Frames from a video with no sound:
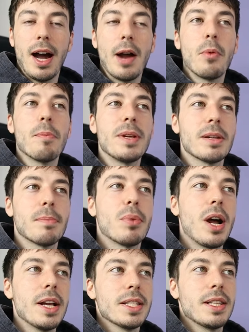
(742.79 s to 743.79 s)
I would be
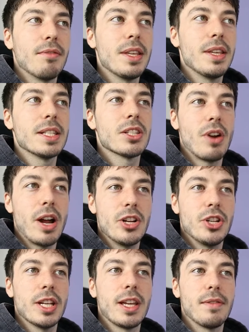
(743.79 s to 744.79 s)
surprised if this
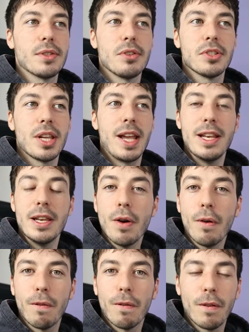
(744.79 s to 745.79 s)
strategy gives us
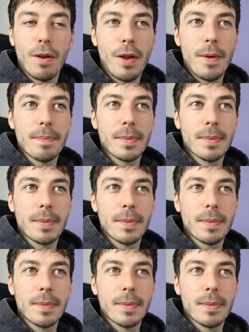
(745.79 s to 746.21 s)
enough